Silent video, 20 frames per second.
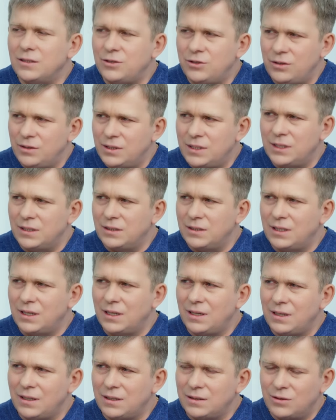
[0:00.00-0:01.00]
doesn't
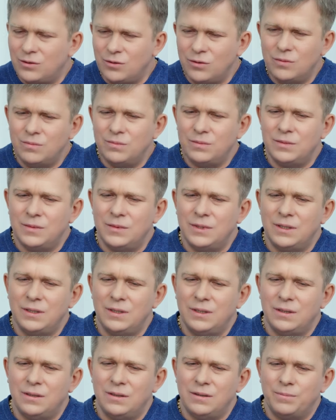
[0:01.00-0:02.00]
end at the moment of
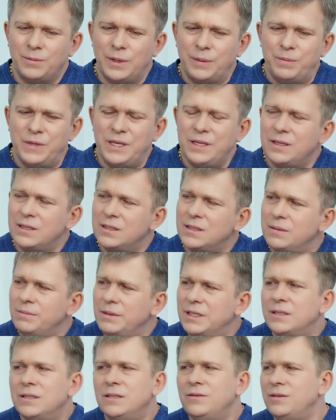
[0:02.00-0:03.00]
death of the
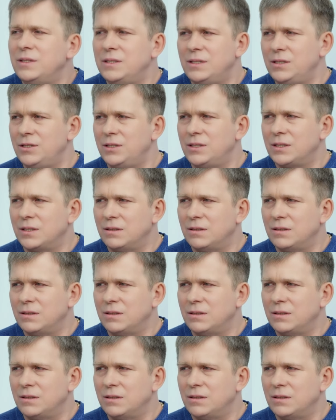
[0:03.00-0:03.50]
physical body.